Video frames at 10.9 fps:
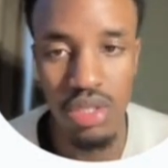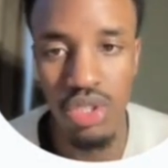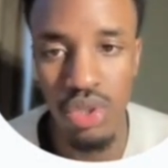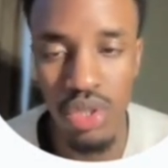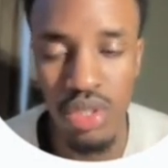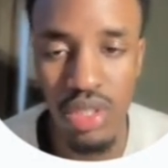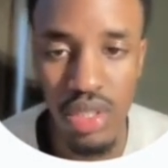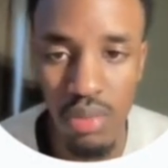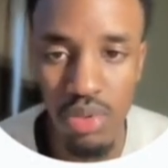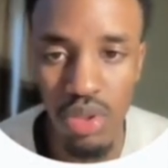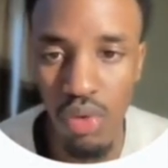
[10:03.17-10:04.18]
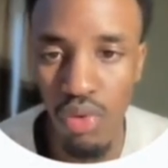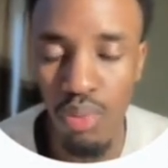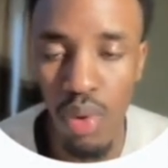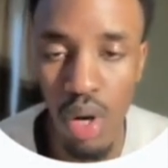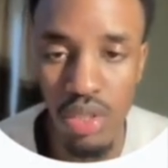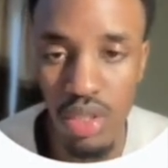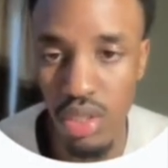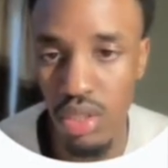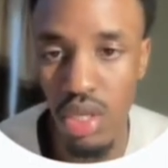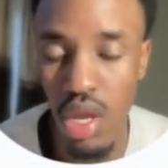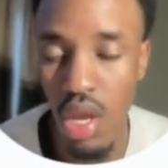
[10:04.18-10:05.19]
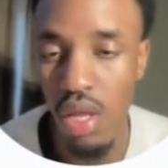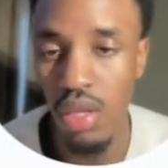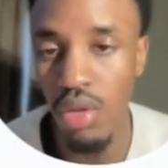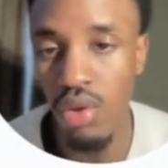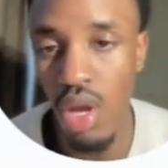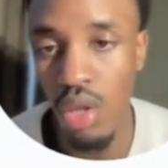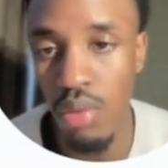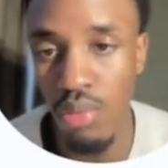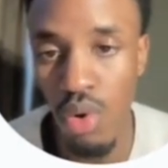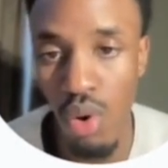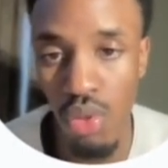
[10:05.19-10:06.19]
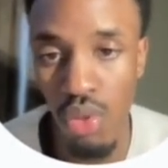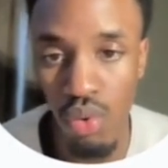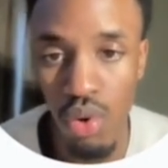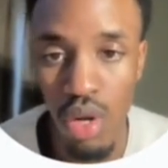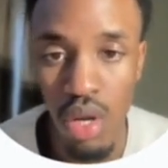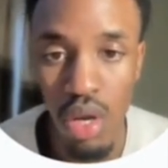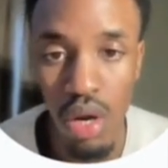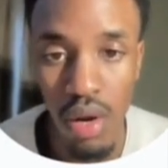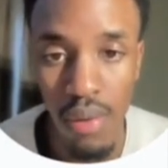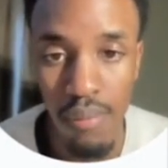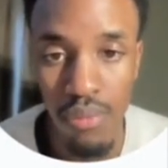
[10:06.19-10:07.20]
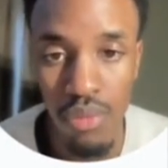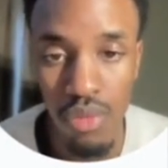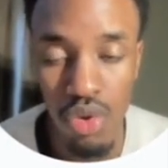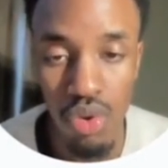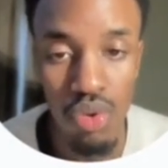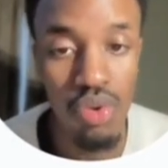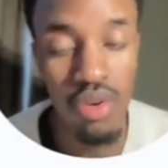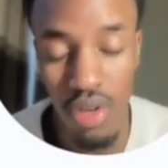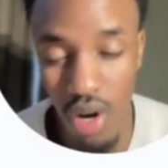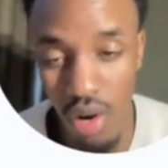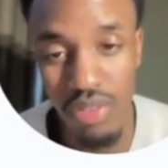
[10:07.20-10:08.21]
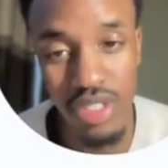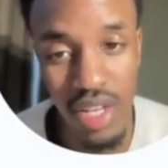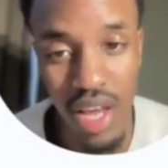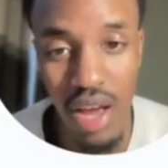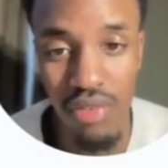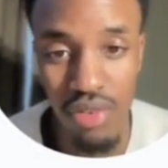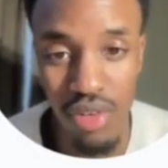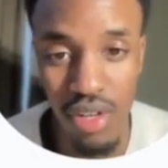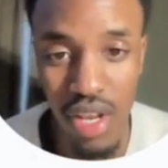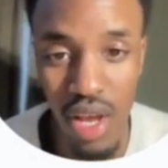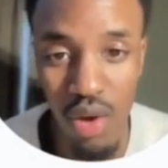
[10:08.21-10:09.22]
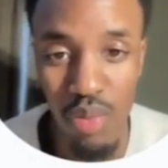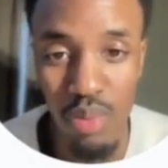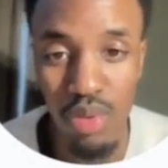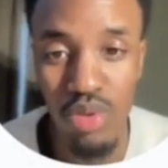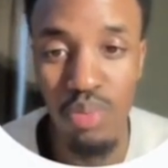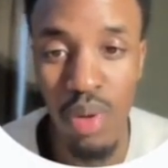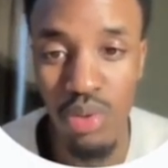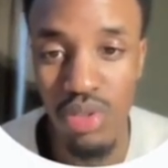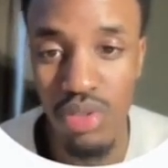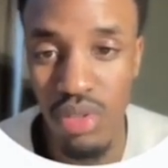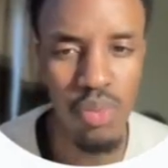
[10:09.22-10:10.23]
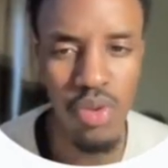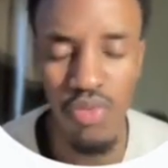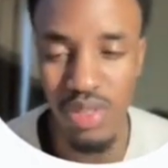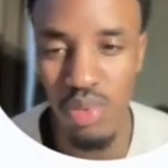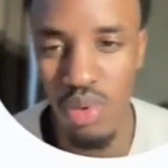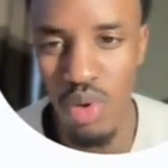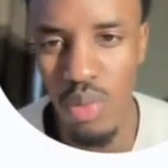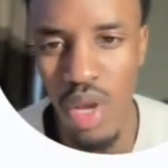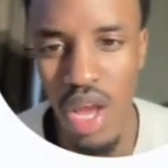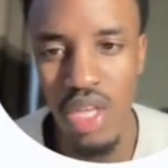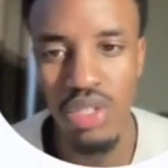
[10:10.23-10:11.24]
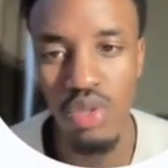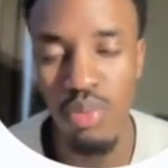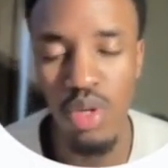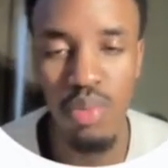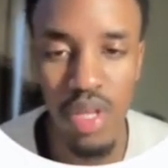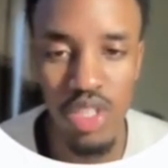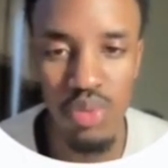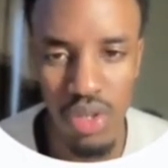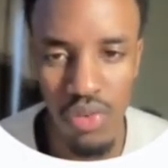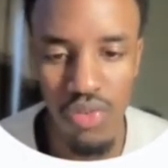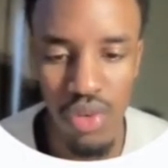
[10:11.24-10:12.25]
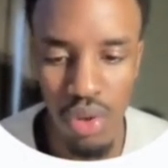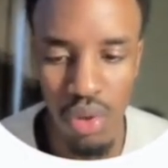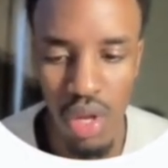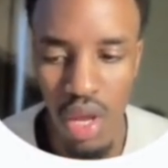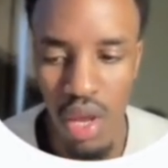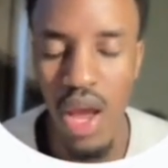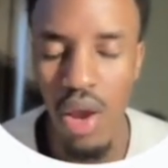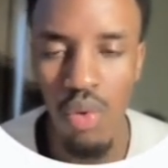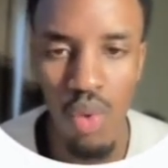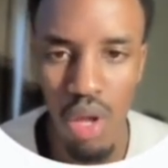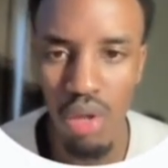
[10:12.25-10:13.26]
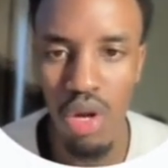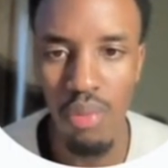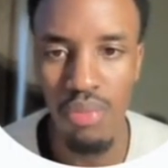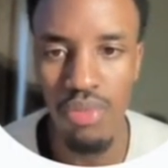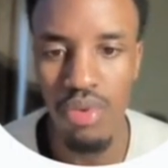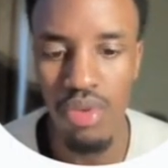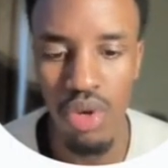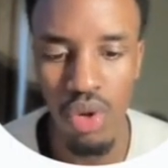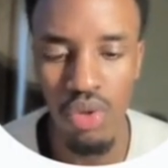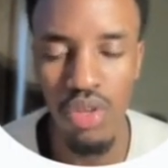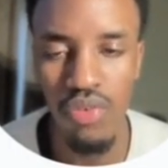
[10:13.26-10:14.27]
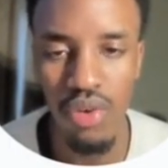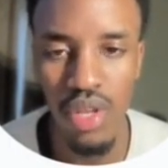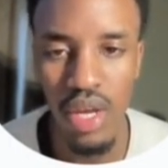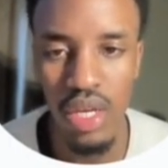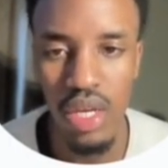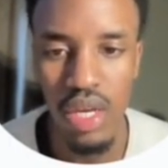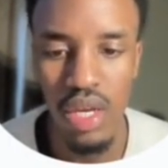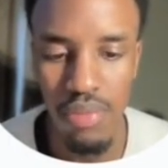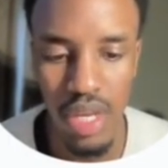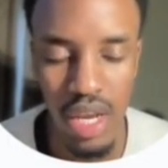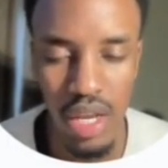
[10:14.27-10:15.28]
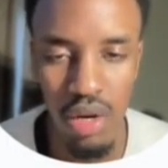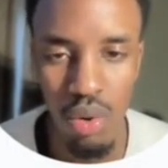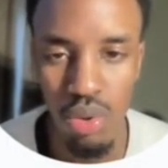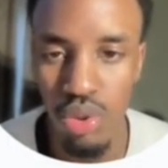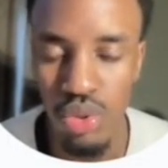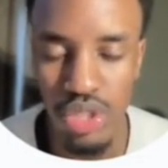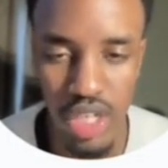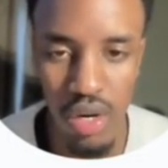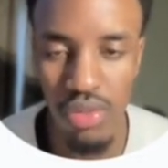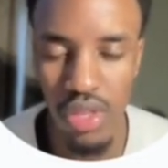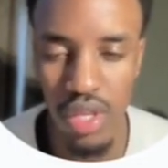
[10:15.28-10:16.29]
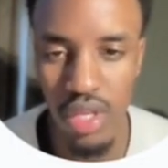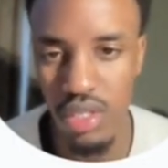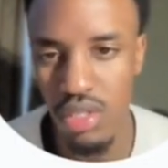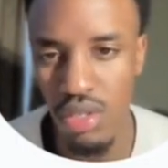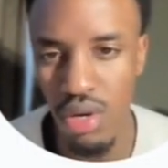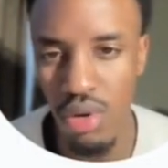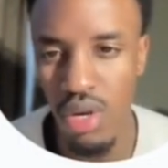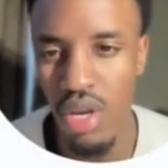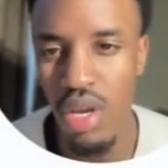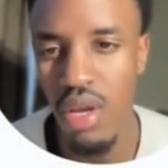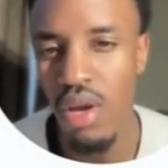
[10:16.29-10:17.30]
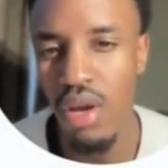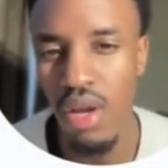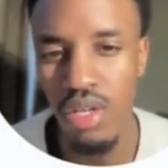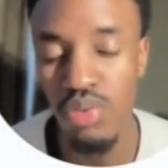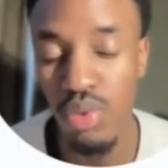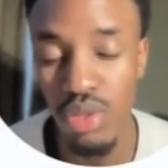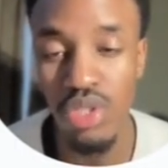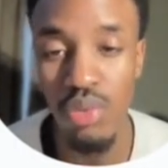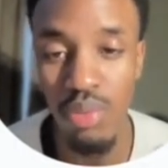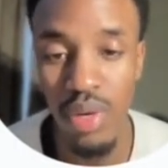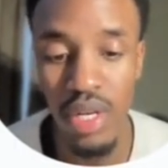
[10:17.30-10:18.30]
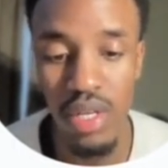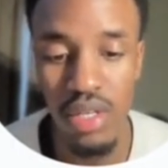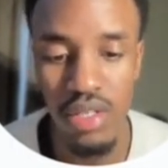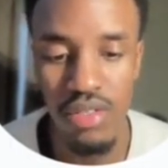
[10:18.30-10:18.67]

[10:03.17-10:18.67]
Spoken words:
certain steps of your process that you help them go through. You obviously have to allow people to post. The Facebook group should be a place where they feel welcomed. They feel like they can also share things. Because once somebody